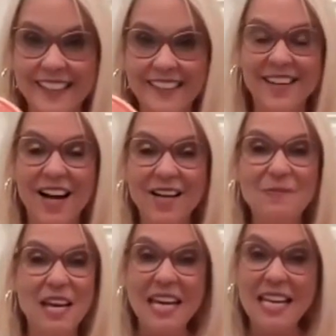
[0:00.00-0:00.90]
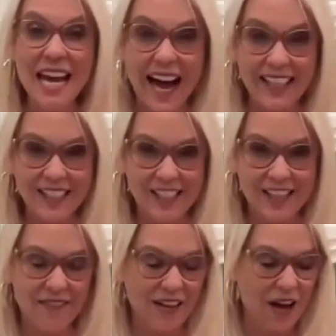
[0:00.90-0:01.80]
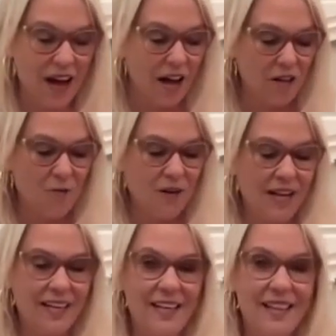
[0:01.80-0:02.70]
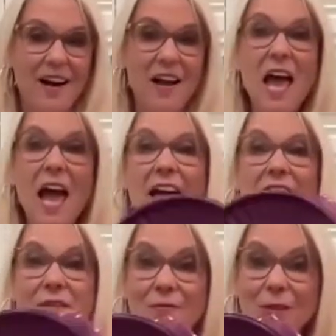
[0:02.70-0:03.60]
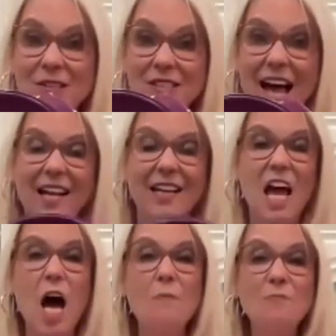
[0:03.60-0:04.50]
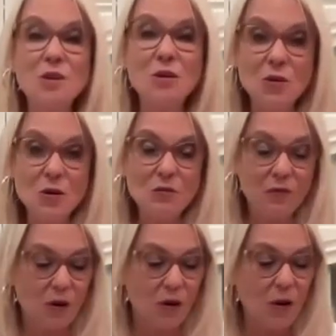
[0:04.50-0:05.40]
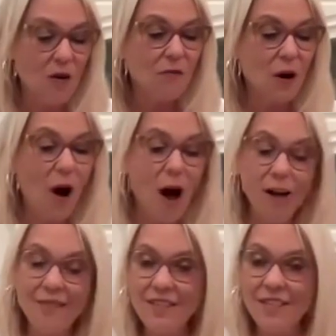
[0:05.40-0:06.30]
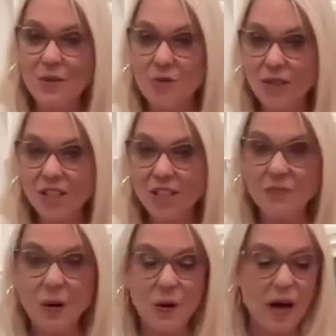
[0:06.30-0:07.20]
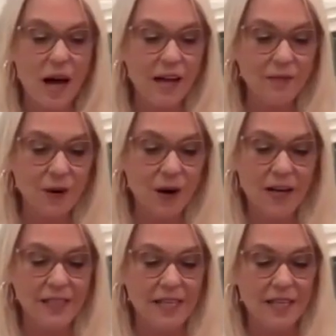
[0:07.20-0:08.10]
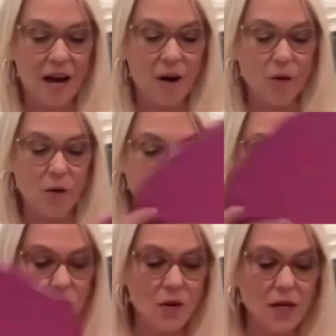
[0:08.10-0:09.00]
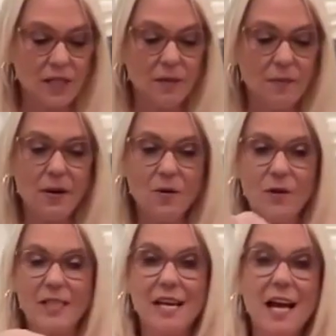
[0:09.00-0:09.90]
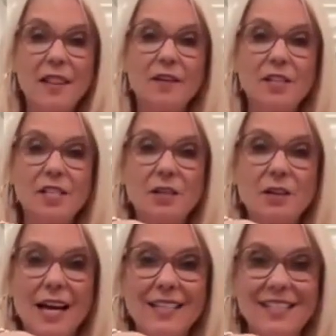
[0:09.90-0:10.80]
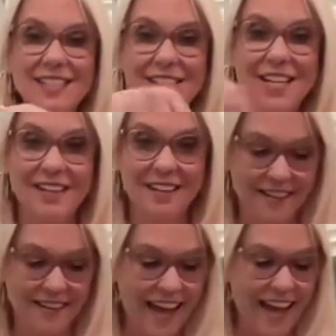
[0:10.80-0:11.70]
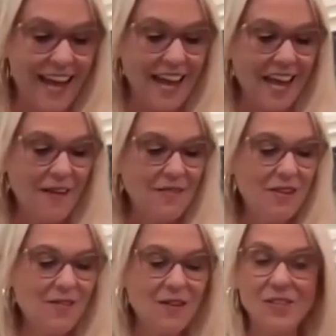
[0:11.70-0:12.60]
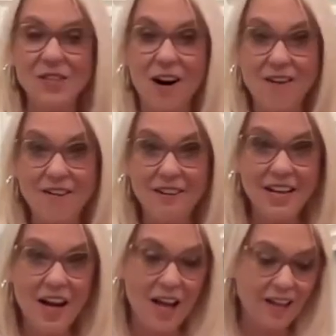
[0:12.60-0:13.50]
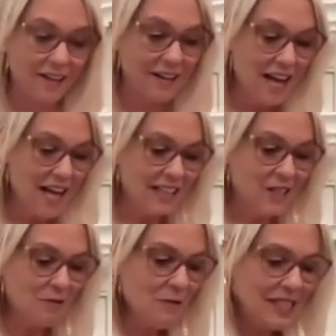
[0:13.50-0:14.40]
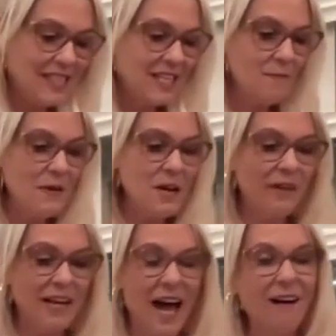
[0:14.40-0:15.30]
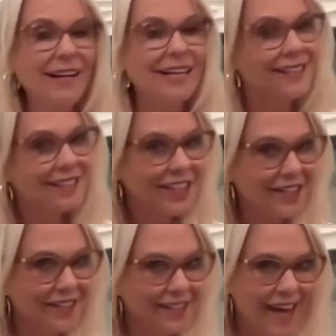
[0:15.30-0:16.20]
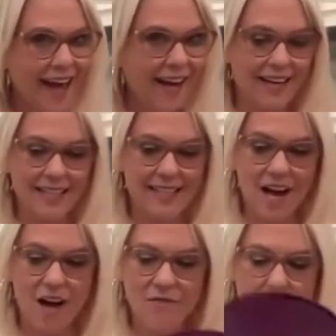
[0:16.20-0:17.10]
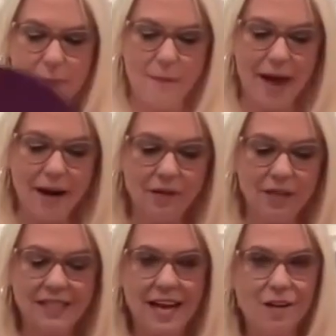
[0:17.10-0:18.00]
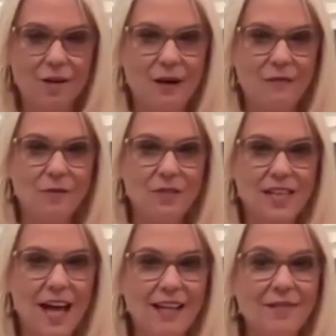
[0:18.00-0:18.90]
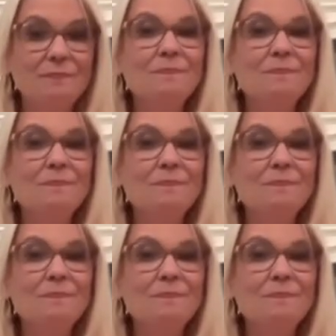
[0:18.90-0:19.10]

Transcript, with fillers: There's not not going to be any ice up, uh, accumulated in there. And the fruit salad, how beautiful for all of these gorgeous uh, products. And uh, of course, when you get to the bigger ones, they're still classic sheer, okay? Even though they're darker in color. And so we want to see the big one. How classic sheer is that? Can I tell my macaroni salad or my fruit salad?